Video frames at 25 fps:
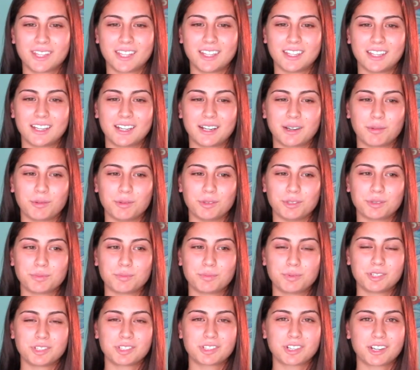And then I was
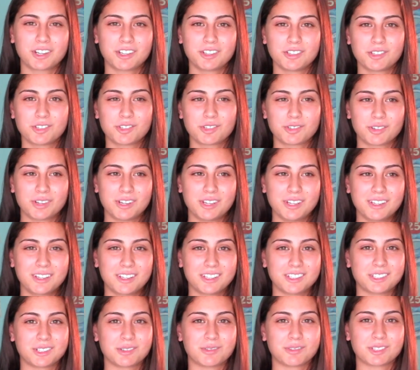pushed onto the street
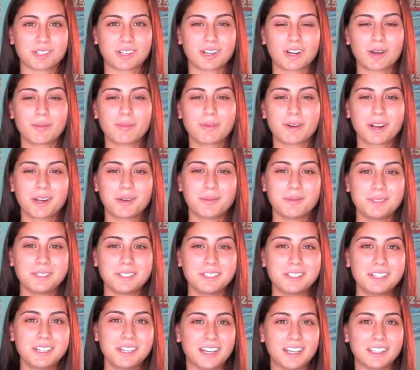because there was a car behind
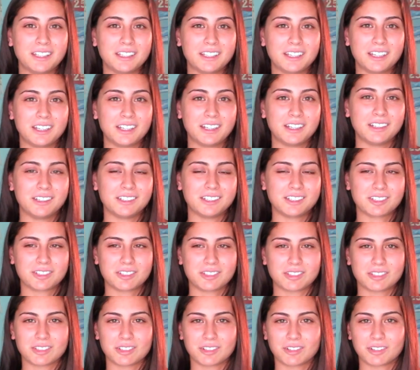me, and then it
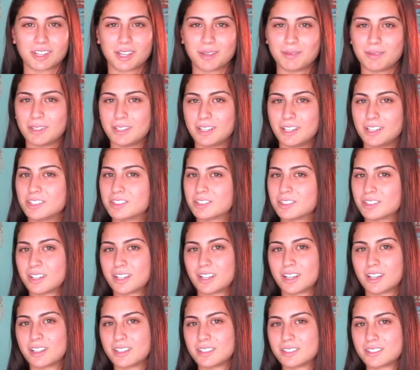just all came to nature, I
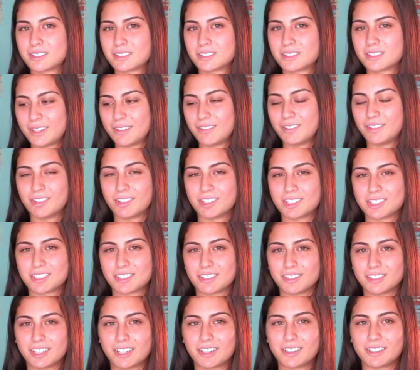guess. Even though I
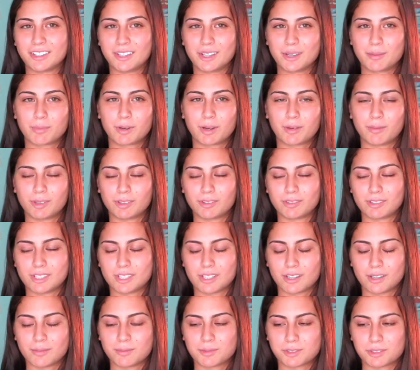stalled out like probably 3
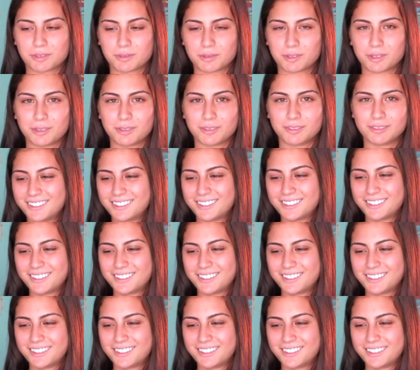times on the road.